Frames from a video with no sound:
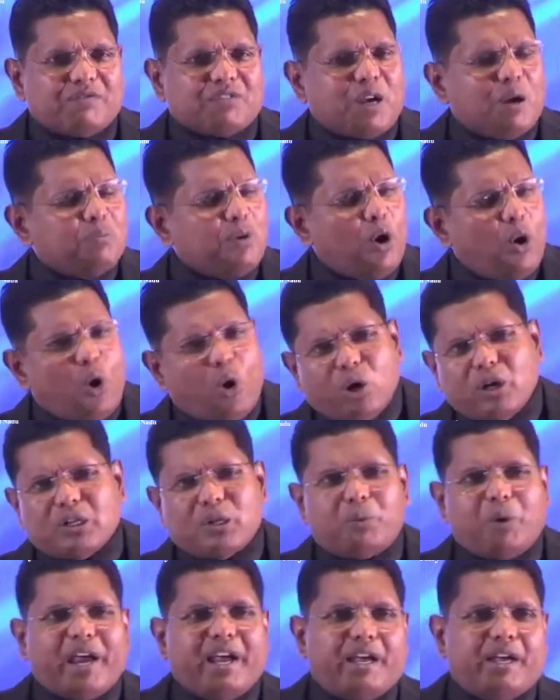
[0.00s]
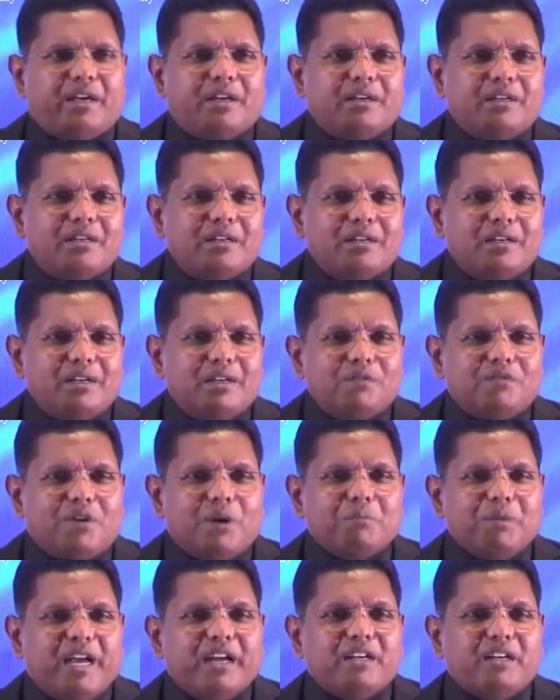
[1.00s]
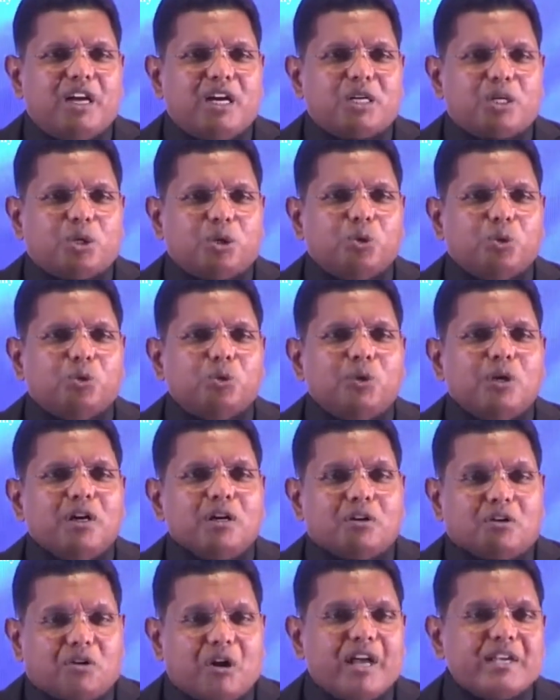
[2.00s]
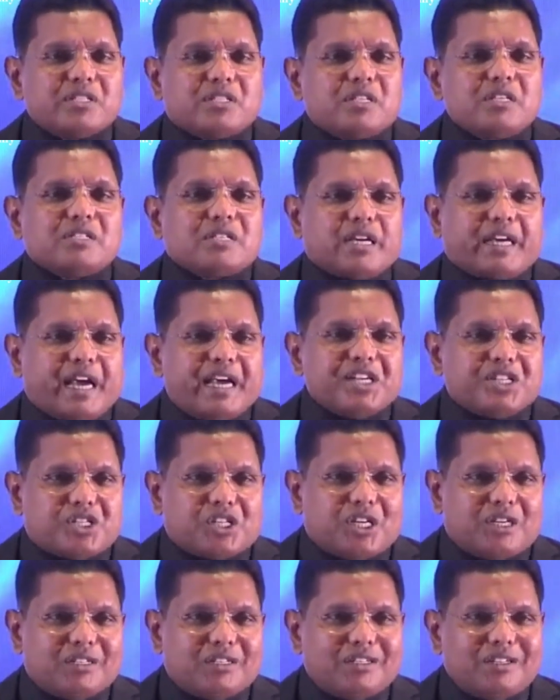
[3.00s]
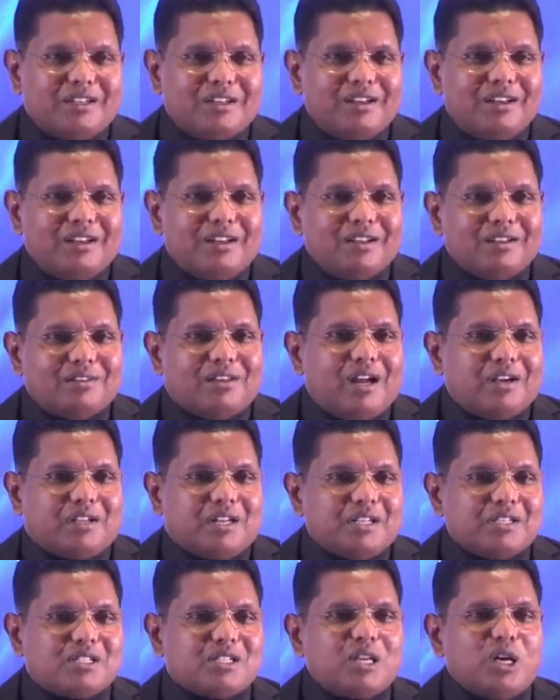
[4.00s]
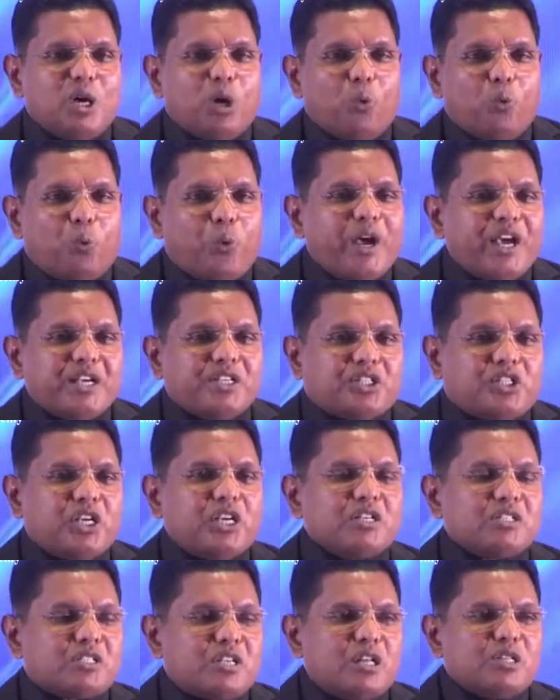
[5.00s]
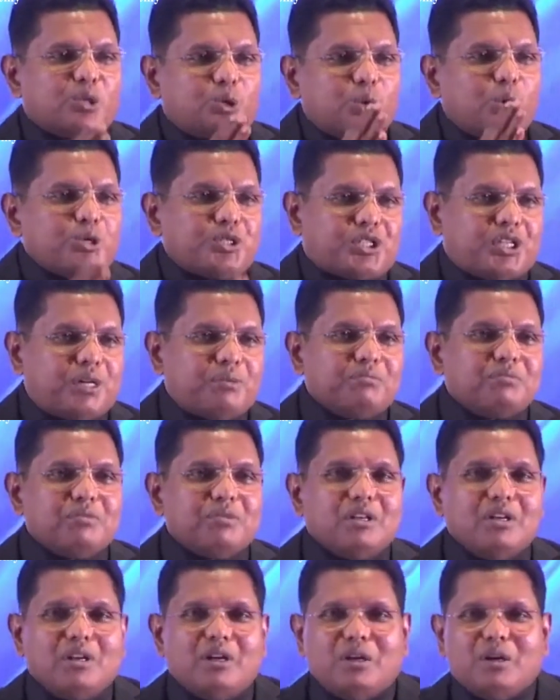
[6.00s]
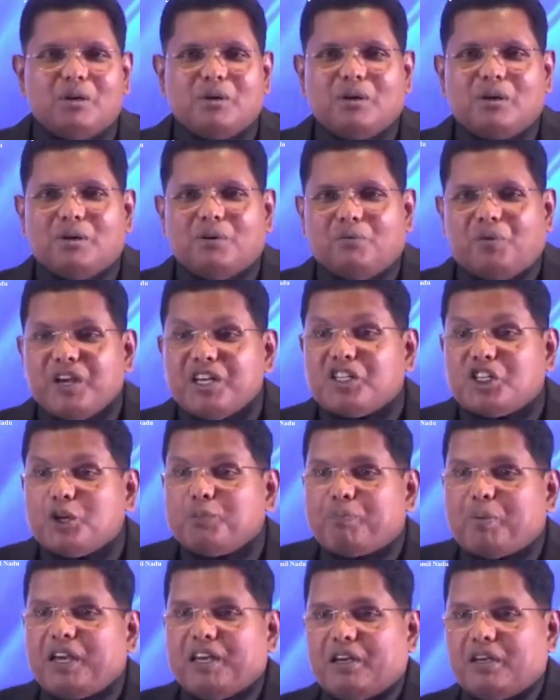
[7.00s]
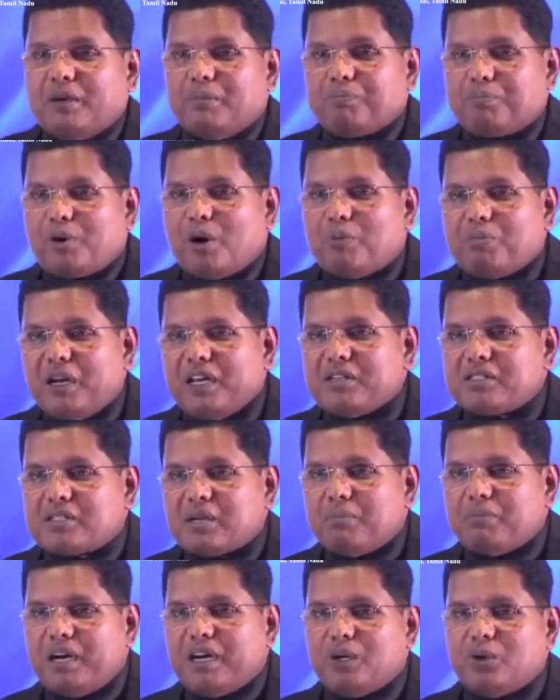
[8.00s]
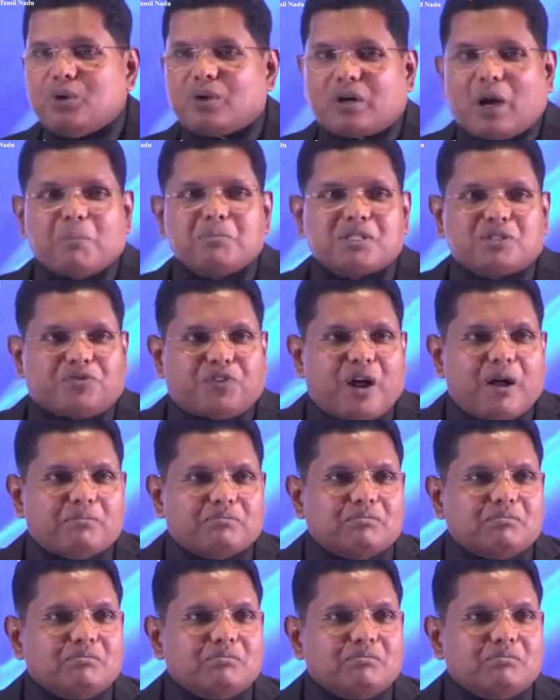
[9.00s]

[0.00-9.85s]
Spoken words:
come all the way from India to grace this occasion. That is VG Santosham, VGP. Probably somebody who comes from